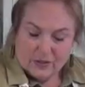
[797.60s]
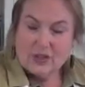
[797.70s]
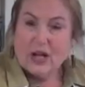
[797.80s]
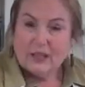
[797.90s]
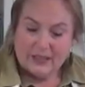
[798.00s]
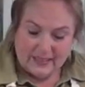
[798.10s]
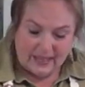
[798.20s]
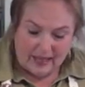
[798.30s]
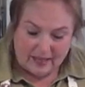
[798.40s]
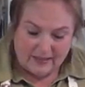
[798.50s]
salt to
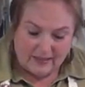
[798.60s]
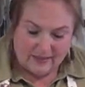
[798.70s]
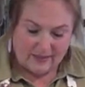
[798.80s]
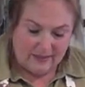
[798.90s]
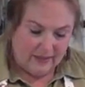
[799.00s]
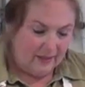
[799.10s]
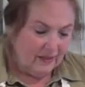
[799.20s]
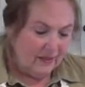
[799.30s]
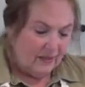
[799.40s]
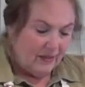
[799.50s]
taste,
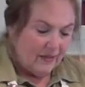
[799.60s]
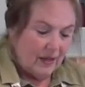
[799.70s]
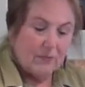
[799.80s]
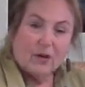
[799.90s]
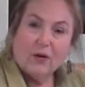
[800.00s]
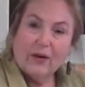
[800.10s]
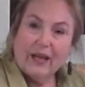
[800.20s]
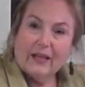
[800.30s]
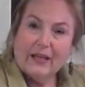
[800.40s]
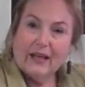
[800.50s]
and then I'm going to go
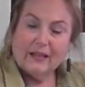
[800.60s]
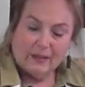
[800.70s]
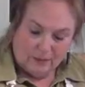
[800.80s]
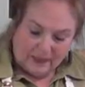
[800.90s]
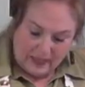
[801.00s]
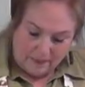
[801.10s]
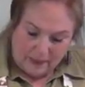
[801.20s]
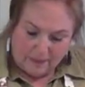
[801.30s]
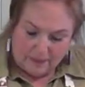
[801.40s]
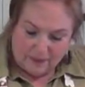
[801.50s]
ahead and add a little black
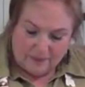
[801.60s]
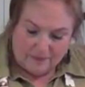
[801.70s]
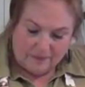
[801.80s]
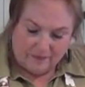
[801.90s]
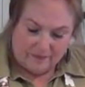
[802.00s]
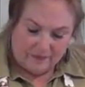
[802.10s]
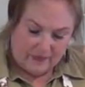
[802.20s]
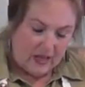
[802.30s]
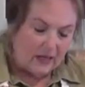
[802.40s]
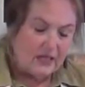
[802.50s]
pepper. A
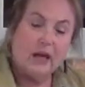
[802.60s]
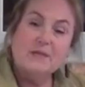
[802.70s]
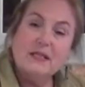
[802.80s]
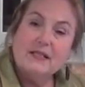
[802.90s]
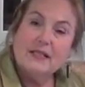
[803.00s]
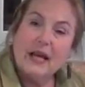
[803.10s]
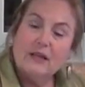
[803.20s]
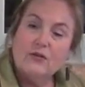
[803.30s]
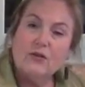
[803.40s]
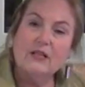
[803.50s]
lot of times in a
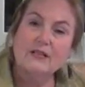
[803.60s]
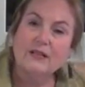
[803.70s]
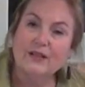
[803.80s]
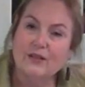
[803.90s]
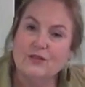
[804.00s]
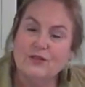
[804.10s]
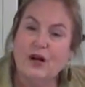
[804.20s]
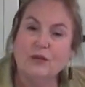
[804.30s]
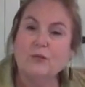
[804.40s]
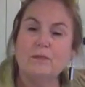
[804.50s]
salad dressing,
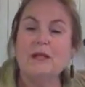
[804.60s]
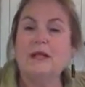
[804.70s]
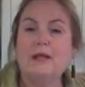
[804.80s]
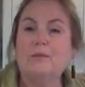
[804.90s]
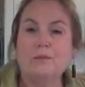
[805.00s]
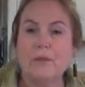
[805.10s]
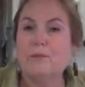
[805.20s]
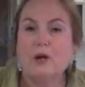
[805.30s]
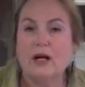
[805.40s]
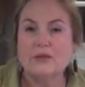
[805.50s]
salt would be
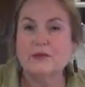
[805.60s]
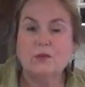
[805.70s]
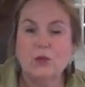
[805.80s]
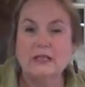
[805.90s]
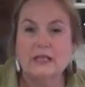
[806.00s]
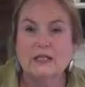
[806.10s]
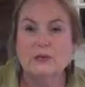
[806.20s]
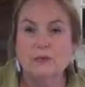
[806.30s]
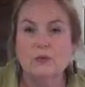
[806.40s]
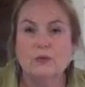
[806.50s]
approximately 1
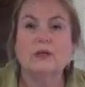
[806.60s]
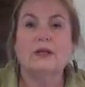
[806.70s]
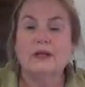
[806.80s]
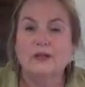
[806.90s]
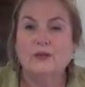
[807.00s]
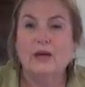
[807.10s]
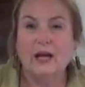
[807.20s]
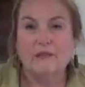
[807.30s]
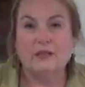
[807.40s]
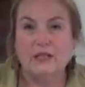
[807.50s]
teaspoon to
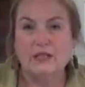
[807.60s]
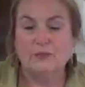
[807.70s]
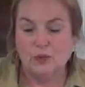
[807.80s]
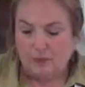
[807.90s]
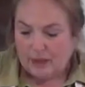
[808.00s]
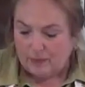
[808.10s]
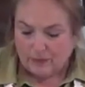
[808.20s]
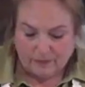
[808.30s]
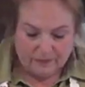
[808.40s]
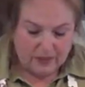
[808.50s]
½ a teaspoon of pepper.
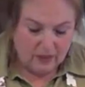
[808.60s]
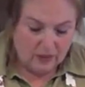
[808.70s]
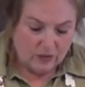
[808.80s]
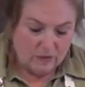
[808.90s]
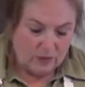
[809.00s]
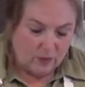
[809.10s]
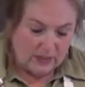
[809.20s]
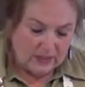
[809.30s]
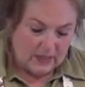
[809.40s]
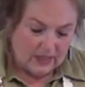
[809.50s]
So I'm going to
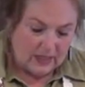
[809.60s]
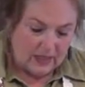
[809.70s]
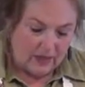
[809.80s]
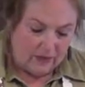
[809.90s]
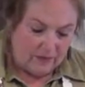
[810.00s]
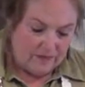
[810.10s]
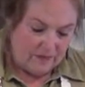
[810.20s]
whisk this together.